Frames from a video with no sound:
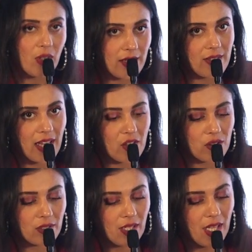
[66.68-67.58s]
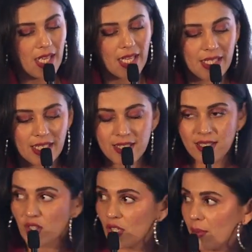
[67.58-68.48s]
transactions.
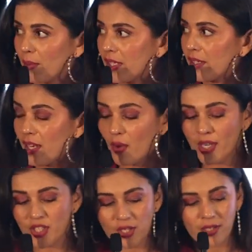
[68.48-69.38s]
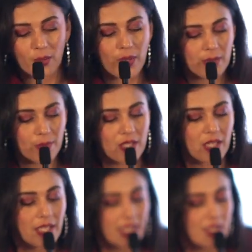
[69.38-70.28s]
Ladies and gentlemen, now I shall request
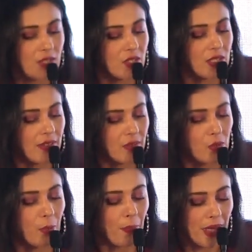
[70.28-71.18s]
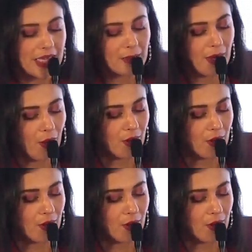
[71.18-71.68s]
Mr. Hitesh Sachdev to please be